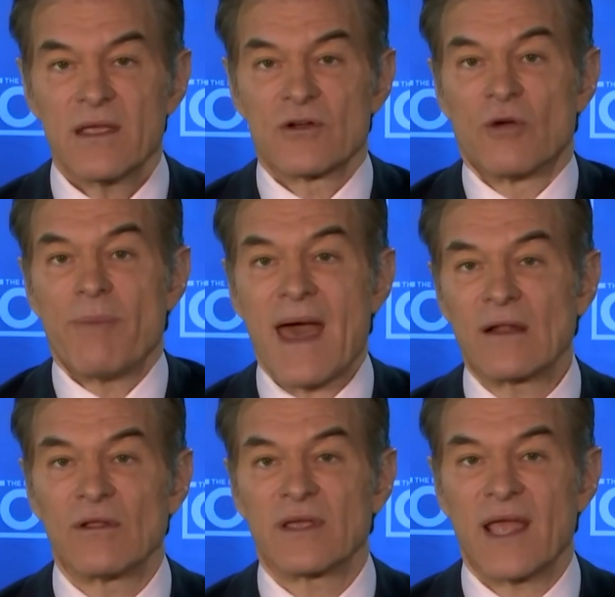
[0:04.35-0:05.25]
In our
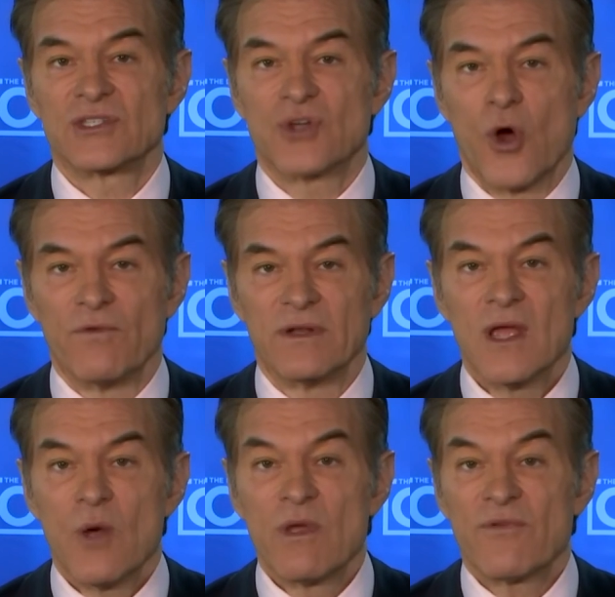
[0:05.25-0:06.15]
battle against COVID,
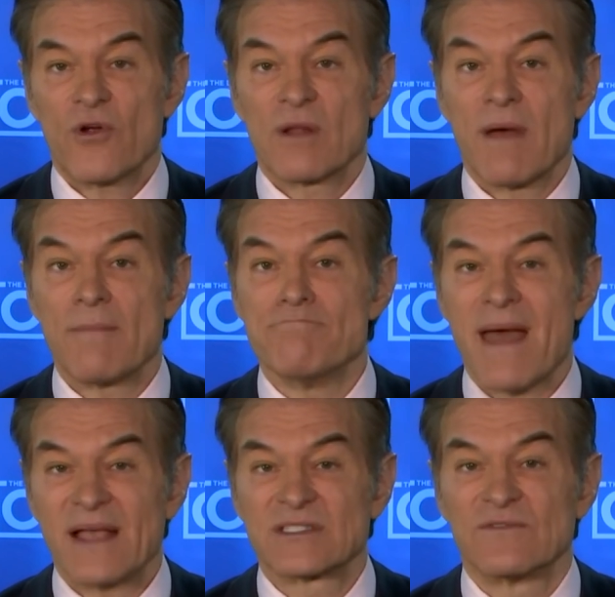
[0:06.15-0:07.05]
we've heard about
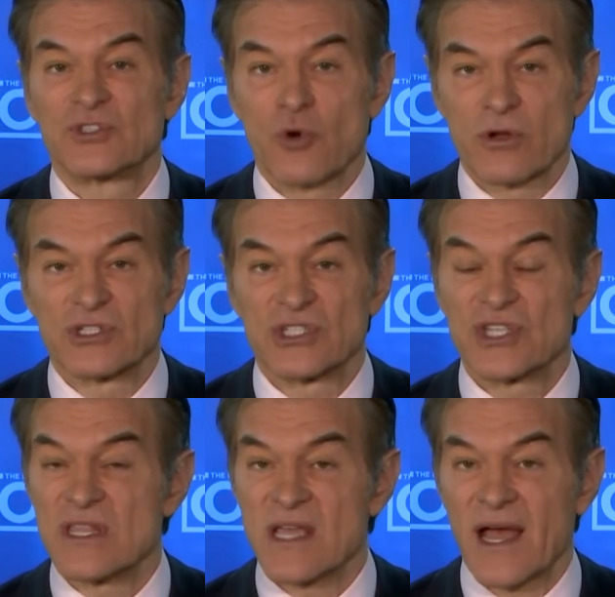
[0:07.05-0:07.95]
massive
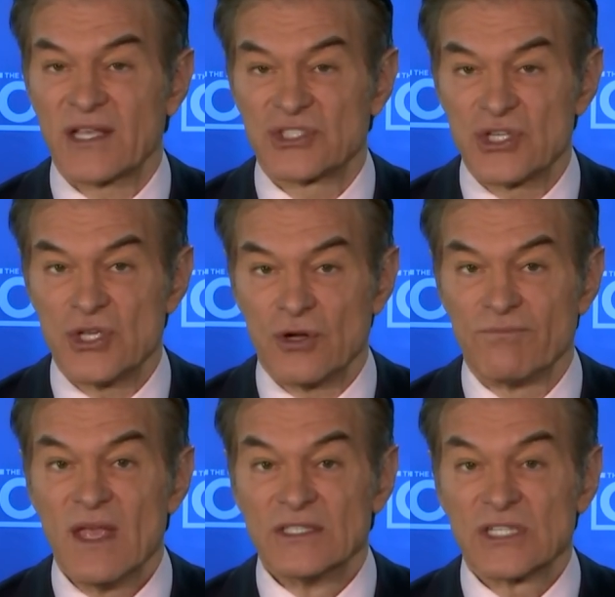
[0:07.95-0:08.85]
shortages in the ICU,
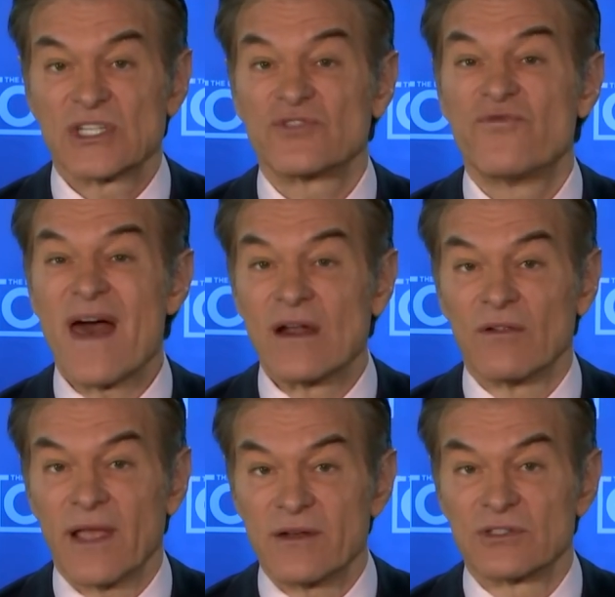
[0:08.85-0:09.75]
such as
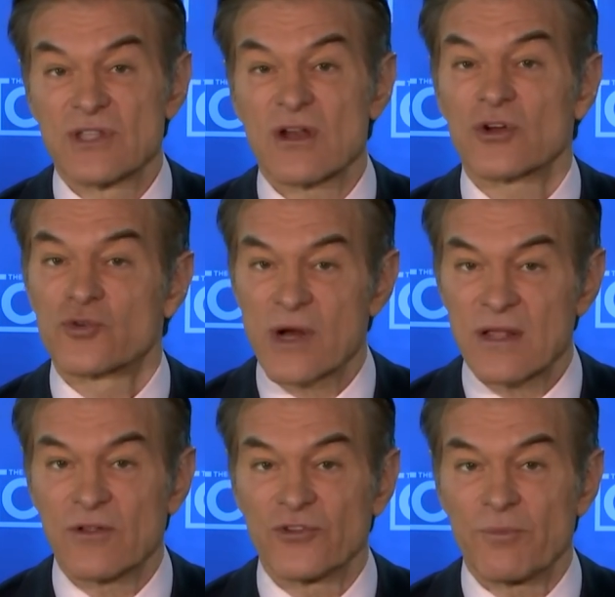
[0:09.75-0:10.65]
ventilators that are
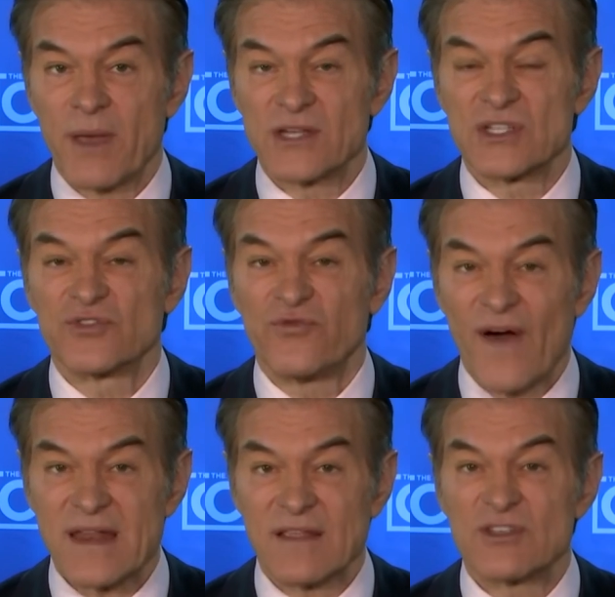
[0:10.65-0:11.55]
critical to patients
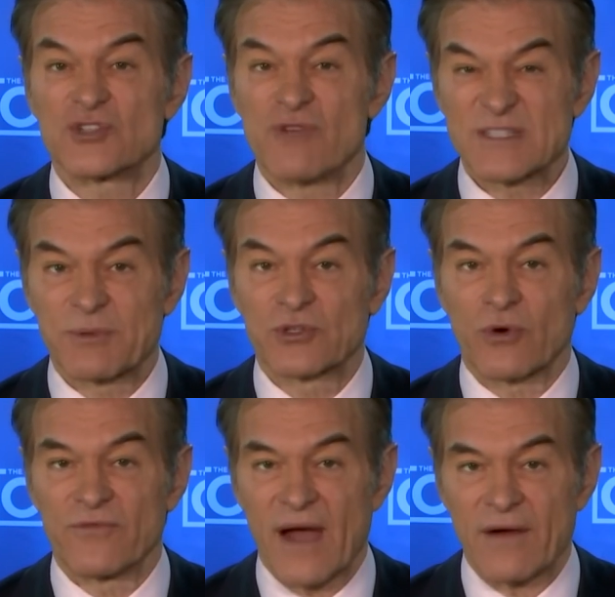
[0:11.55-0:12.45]
fighting this
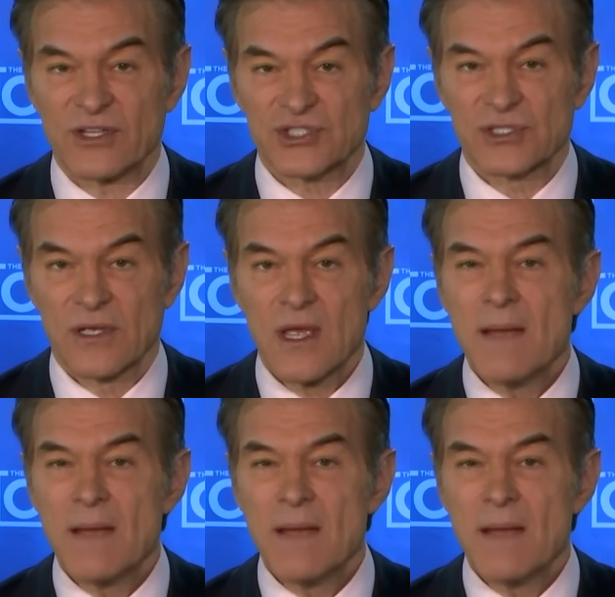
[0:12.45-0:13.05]
respiratory virus.